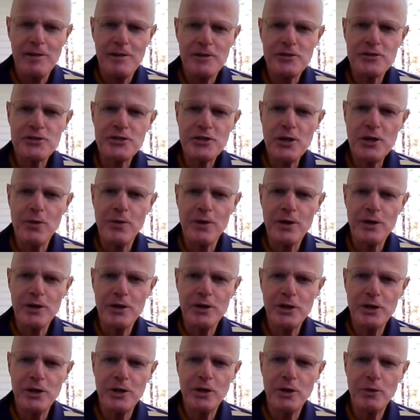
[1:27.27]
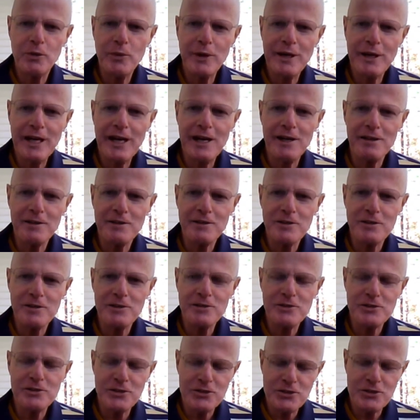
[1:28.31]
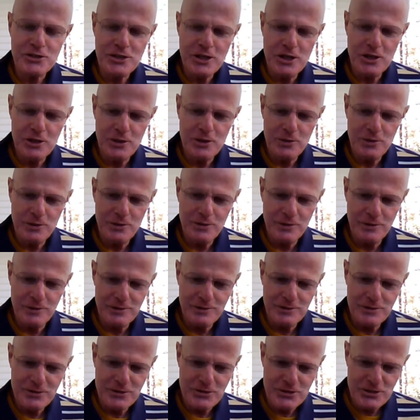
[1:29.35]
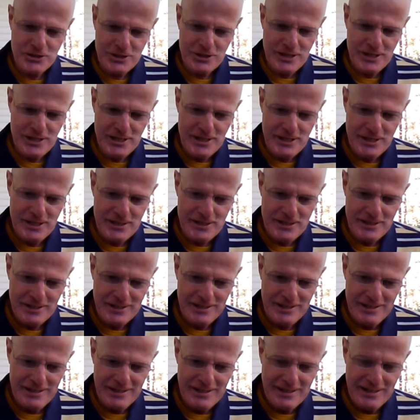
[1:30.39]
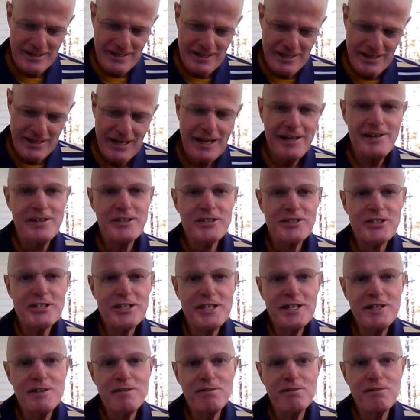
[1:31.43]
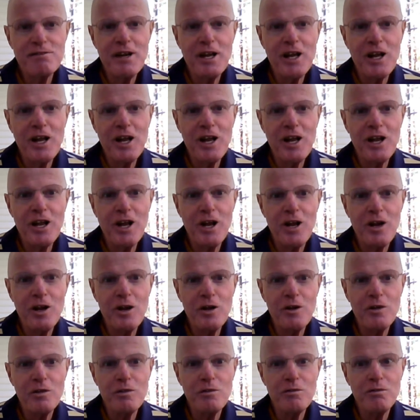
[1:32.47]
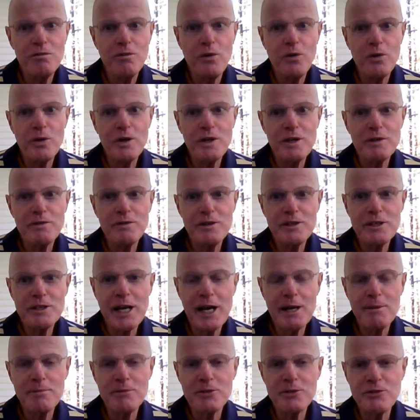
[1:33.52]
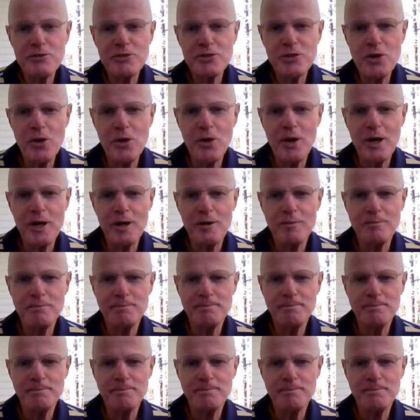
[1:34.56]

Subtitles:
The sower who went out to sow seed, and the seed fell on 4 different types of soil.